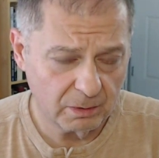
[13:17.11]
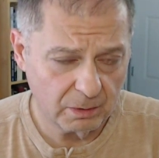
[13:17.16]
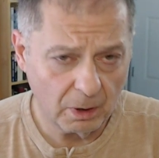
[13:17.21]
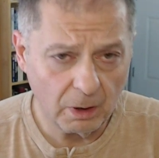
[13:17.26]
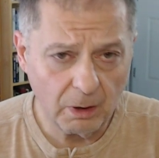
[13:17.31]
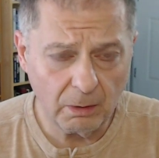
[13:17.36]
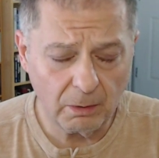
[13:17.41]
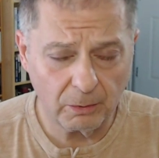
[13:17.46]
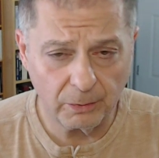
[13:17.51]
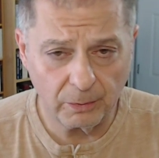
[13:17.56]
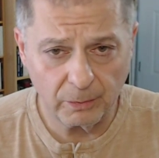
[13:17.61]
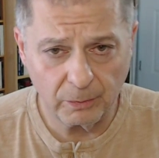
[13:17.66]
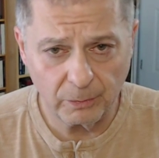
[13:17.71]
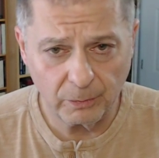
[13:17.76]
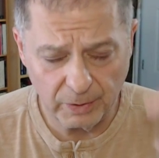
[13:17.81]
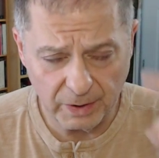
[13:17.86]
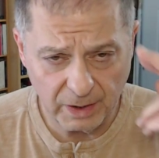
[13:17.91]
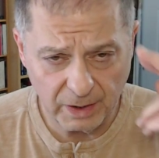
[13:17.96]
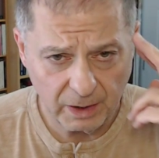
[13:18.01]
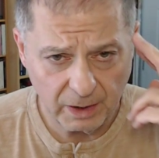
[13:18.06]
Oh,
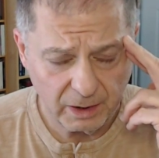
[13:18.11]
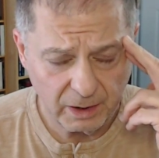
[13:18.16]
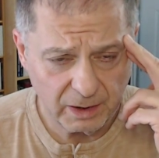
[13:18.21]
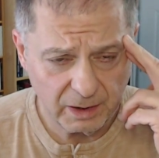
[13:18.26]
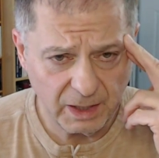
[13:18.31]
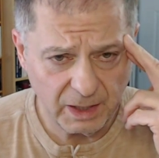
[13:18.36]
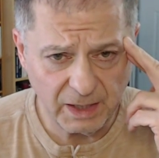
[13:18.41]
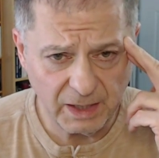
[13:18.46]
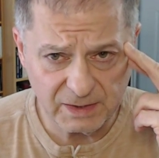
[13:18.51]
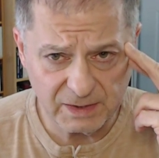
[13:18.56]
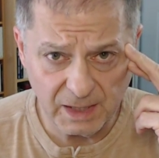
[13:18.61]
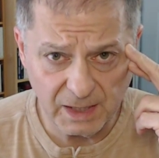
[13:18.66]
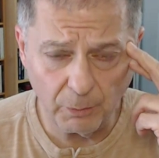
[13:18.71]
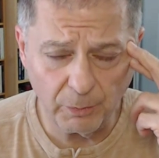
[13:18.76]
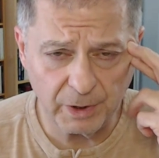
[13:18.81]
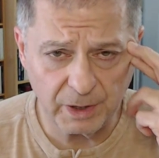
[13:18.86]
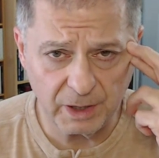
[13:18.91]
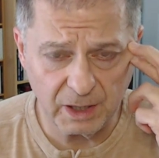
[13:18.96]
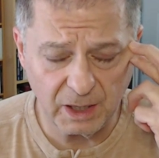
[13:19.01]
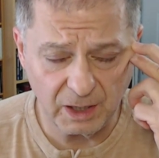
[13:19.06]
kids, now
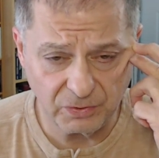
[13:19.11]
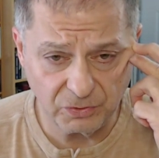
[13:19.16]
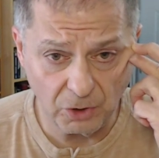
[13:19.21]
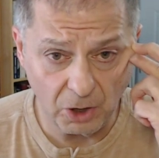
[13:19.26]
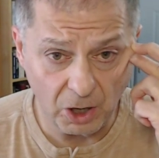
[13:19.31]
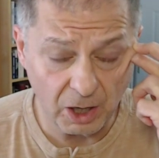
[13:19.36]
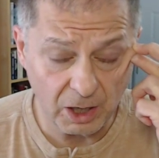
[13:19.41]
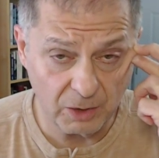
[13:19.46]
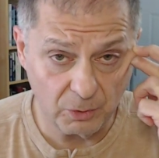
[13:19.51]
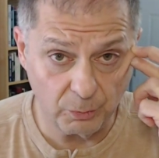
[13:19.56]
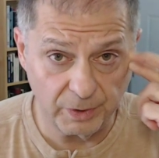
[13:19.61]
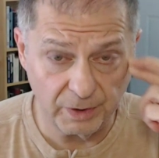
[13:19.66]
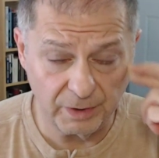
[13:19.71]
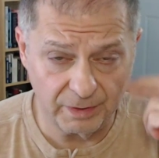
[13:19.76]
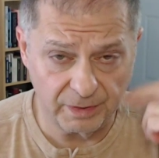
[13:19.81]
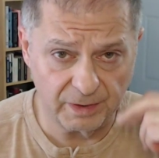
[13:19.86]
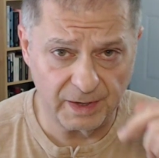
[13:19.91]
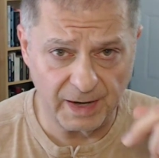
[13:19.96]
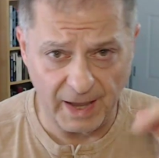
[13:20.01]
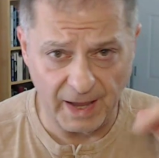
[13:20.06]
we're going to talk
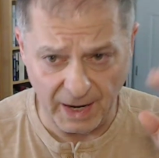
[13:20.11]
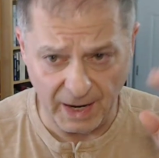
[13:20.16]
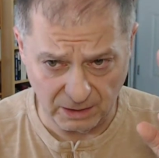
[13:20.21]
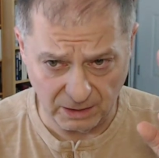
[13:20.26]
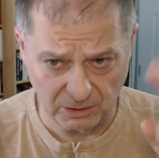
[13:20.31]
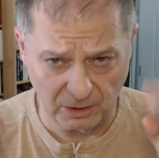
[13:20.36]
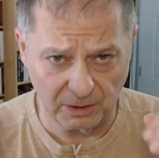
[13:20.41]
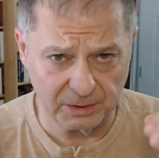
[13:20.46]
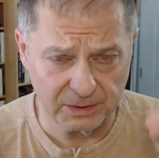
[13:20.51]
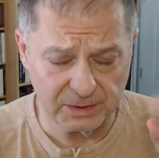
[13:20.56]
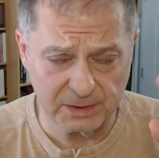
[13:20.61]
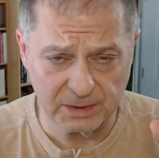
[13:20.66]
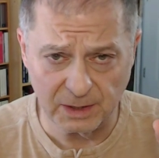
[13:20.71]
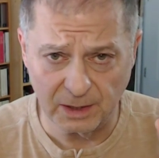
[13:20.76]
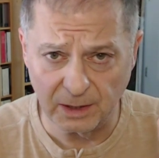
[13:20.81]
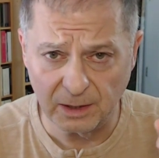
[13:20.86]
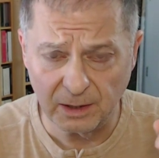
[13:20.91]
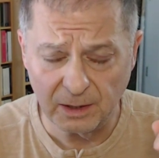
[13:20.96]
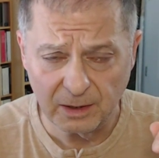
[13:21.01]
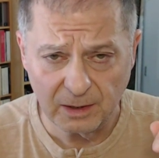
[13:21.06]
with an adult
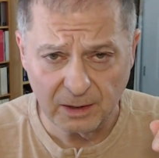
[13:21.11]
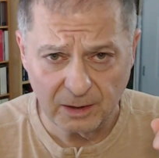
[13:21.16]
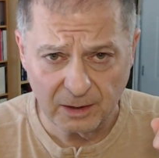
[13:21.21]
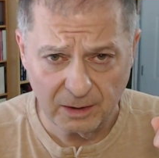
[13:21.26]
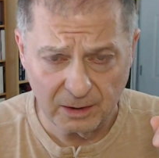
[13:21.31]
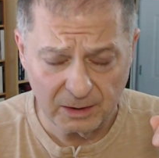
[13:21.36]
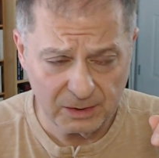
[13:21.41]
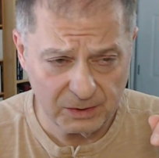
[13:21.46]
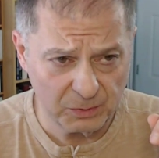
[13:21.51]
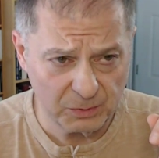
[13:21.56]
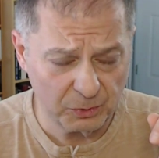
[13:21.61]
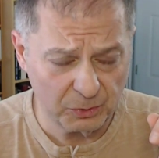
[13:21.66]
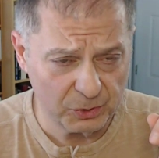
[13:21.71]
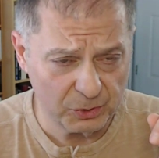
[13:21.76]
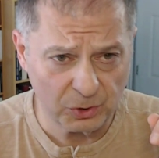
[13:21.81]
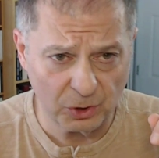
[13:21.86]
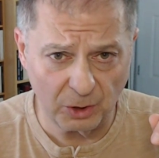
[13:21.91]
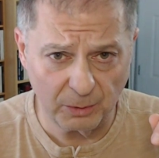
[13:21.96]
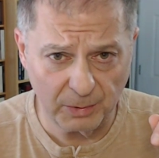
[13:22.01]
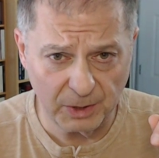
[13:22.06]

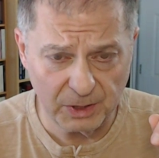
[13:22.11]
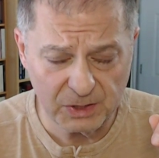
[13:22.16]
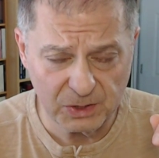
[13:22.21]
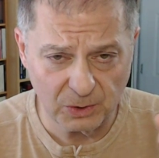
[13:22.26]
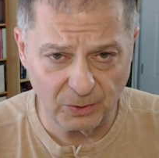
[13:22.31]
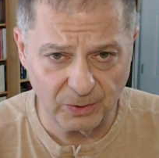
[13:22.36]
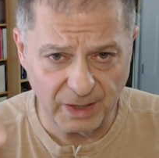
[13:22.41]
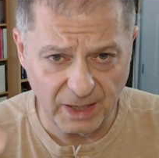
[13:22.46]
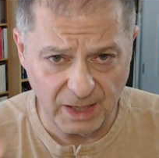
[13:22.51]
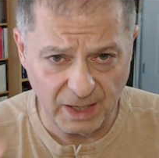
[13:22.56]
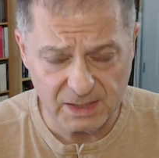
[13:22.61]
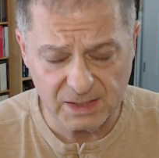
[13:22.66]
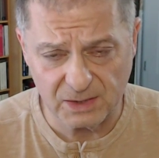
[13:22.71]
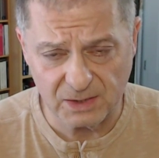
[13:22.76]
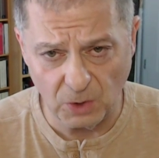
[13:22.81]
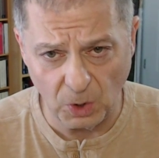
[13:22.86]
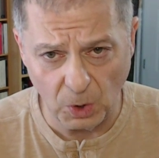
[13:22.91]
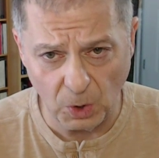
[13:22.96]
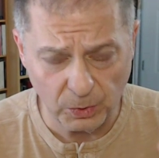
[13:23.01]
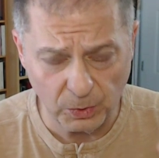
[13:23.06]
sermon. So kids,
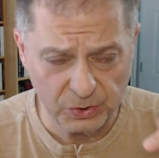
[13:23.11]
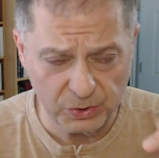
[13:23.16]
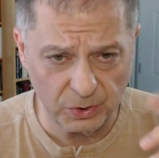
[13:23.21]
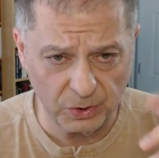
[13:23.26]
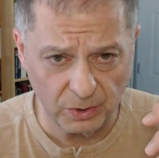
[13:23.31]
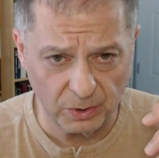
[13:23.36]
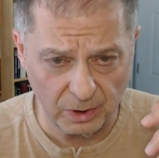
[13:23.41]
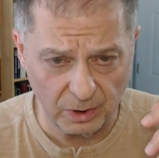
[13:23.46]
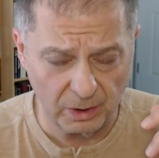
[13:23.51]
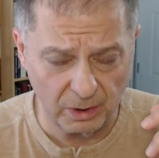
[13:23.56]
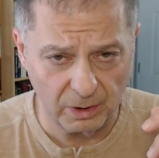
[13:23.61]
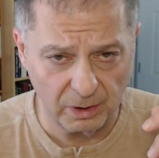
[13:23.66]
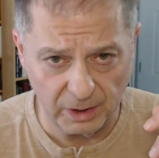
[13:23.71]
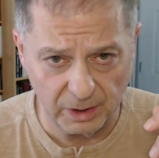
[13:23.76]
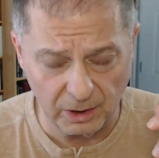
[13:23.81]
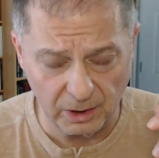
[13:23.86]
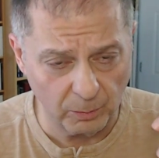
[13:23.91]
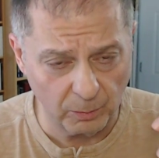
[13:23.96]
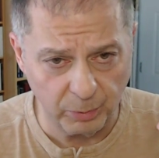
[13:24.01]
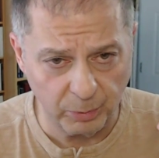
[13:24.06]
go to your
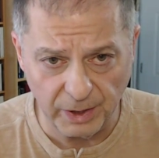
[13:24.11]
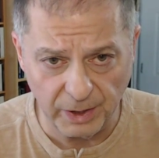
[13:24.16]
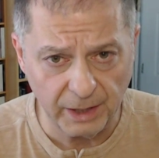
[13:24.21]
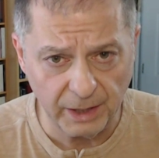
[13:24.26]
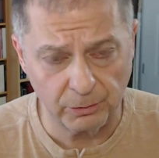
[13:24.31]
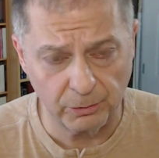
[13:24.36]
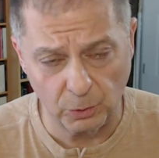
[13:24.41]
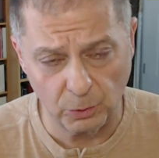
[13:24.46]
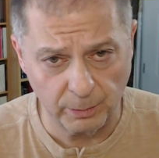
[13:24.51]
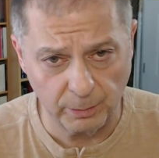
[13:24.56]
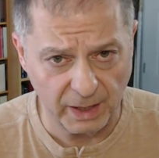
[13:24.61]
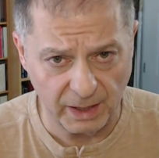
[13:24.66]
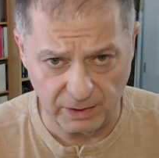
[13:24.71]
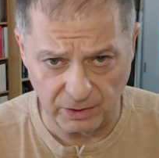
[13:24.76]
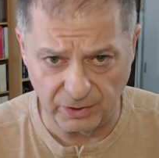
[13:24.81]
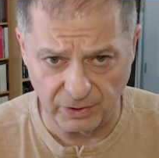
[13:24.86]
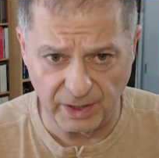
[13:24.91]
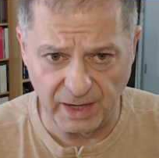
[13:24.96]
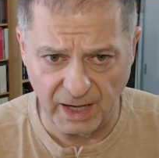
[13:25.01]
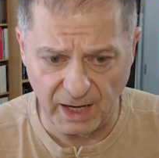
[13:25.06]
little playroom and
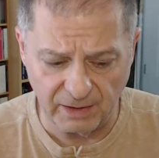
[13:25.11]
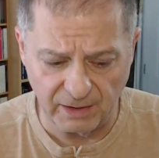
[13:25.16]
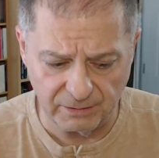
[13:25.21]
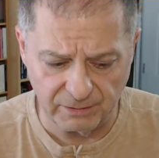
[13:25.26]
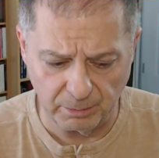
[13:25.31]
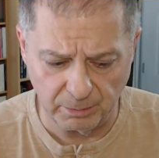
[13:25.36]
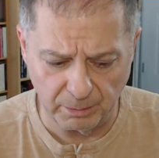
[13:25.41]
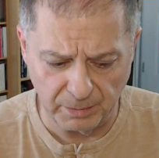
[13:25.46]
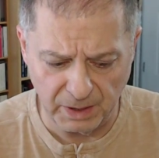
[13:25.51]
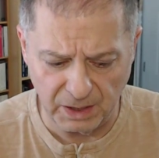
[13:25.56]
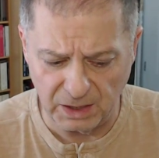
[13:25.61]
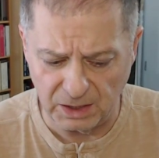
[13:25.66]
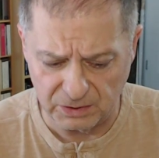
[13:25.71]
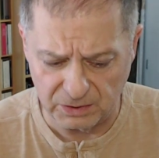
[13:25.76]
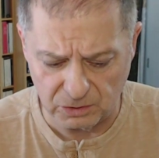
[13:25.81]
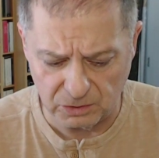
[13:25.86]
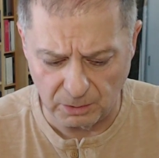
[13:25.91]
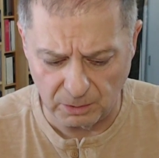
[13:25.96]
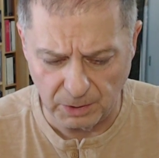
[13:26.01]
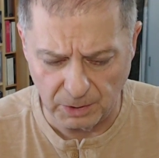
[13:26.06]
you're going to have a mini
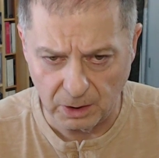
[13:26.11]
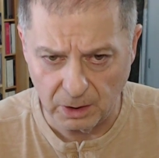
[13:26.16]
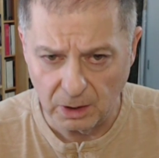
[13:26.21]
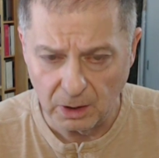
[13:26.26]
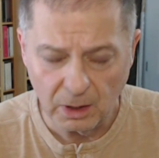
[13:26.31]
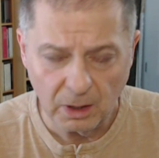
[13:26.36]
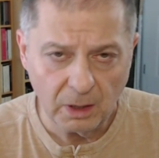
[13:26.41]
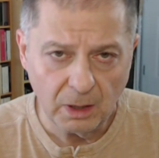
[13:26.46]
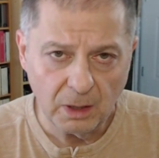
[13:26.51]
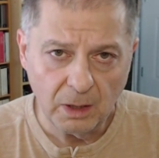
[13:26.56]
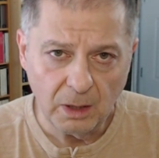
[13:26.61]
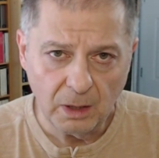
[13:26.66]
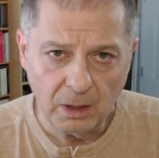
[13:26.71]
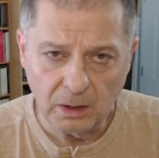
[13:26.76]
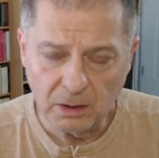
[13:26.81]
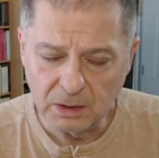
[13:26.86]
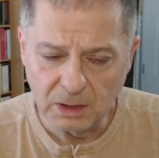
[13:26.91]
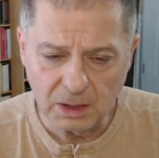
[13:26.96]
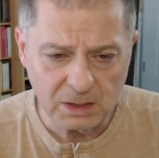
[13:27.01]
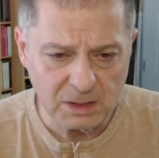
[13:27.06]
sermon.
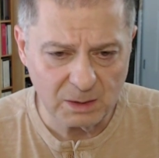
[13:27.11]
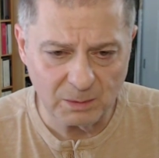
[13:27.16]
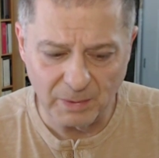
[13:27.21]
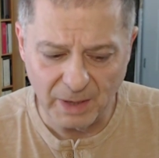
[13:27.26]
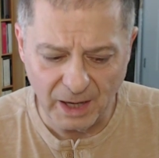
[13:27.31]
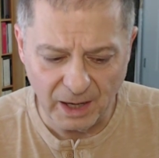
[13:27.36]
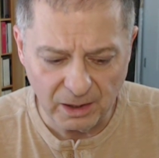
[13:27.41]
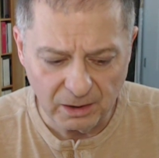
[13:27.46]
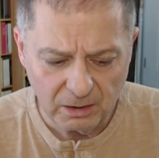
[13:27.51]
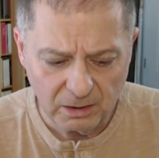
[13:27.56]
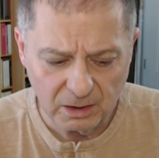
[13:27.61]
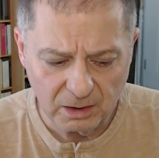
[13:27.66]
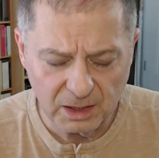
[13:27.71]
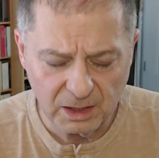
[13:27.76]
It doesn't matter.